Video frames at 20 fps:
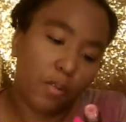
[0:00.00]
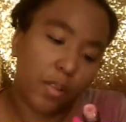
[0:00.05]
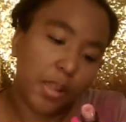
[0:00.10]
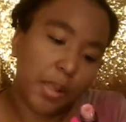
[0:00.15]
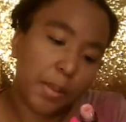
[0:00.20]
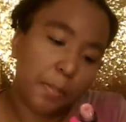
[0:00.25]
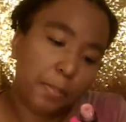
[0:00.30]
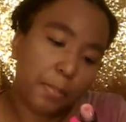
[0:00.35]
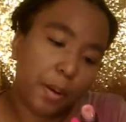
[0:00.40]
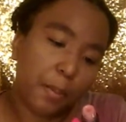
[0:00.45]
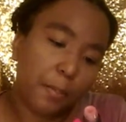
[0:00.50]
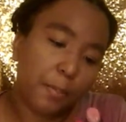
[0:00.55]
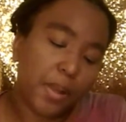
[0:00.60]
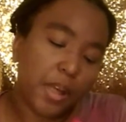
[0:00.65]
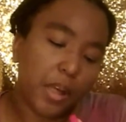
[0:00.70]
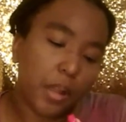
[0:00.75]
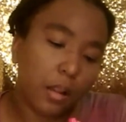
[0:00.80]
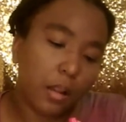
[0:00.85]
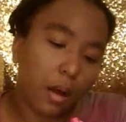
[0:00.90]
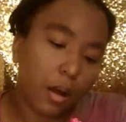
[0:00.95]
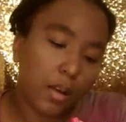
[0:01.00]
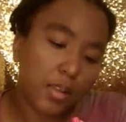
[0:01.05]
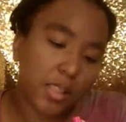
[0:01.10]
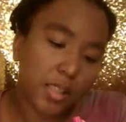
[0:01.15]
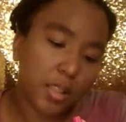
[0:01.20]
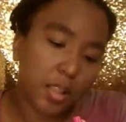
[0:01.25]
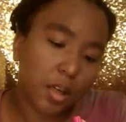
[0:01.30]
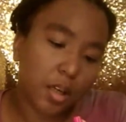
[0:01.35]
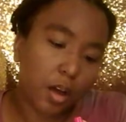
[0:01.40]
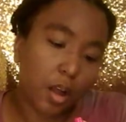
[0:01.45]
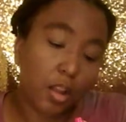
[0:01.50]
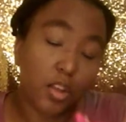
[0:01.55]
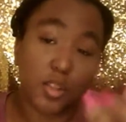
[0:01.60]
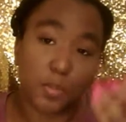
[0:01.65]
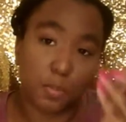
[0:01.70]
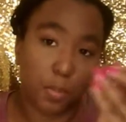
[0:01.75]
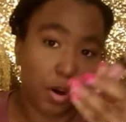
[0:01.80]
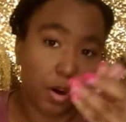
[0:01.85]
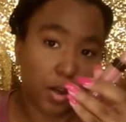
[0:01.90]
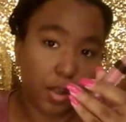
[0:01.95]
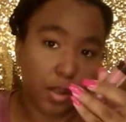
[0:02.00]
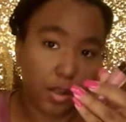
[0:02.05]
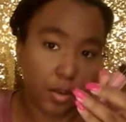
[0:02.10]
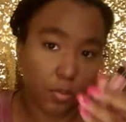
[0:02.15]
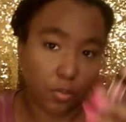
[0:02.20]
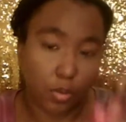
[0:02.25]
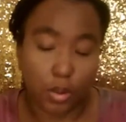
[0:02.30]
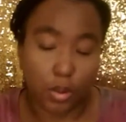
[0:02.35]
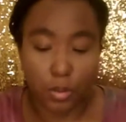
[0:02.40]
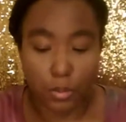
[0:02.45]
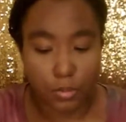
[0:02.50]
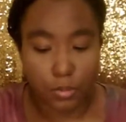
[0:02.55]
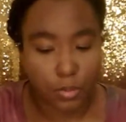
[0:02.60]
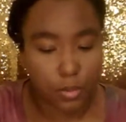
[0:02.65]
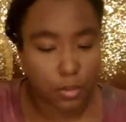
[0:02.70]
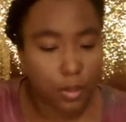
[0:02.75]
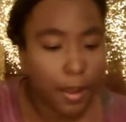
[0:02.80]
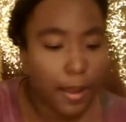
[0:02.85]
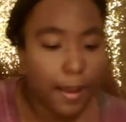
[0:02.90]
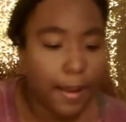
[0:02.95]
lip pumping gloss in the color Sparkling Rose.